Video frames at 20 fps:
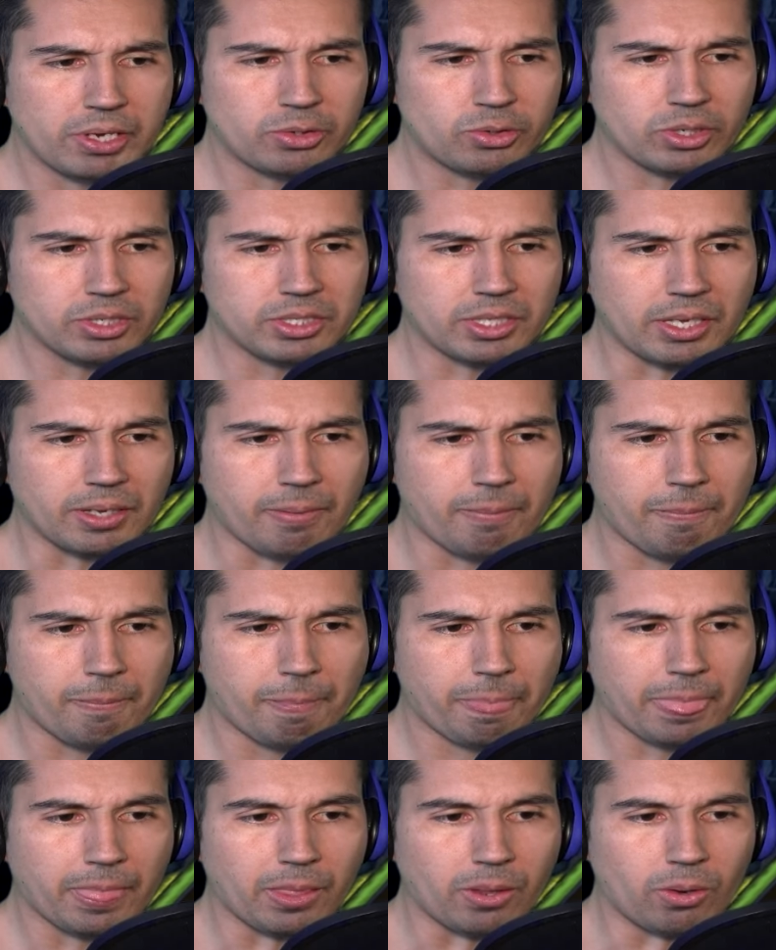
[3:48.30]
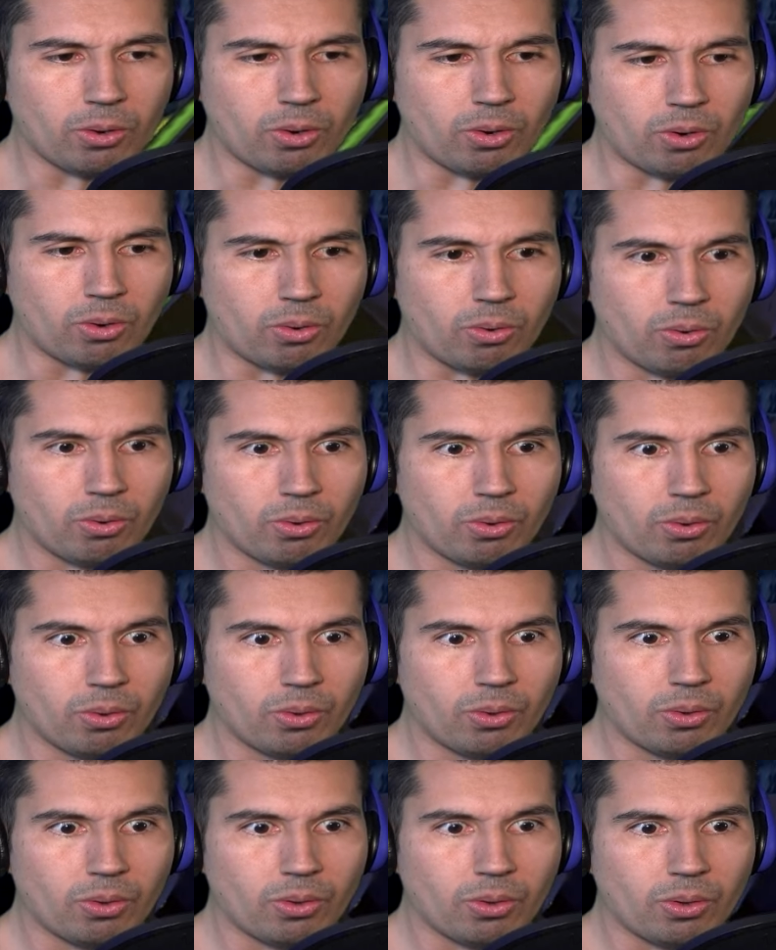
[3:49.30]
Interesting. Uh-oh. You
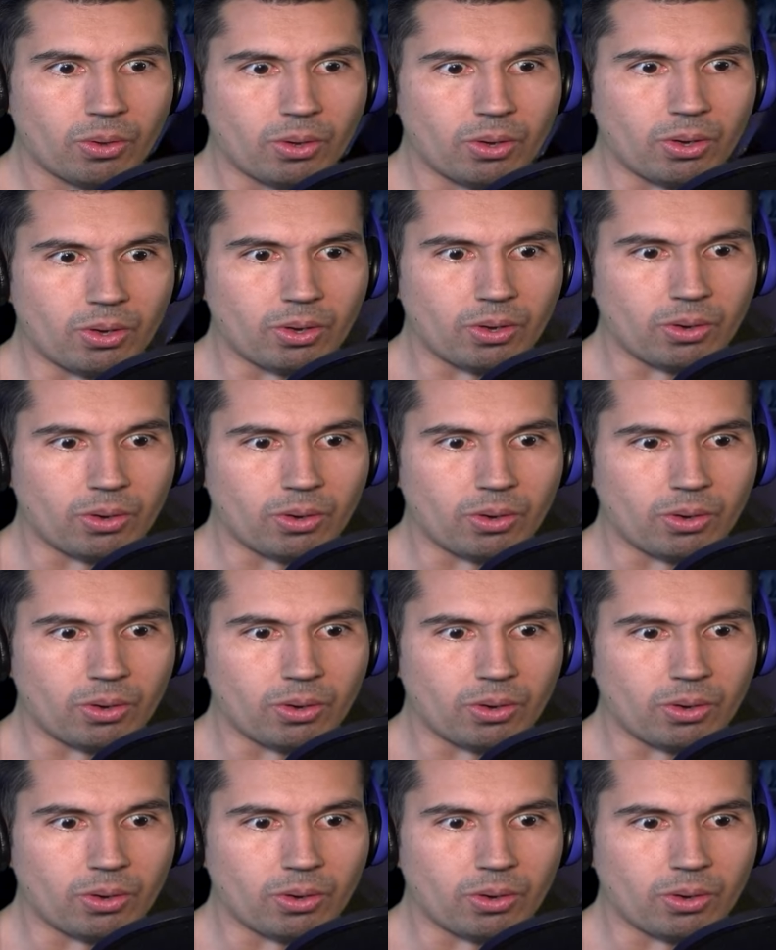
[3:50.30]
will die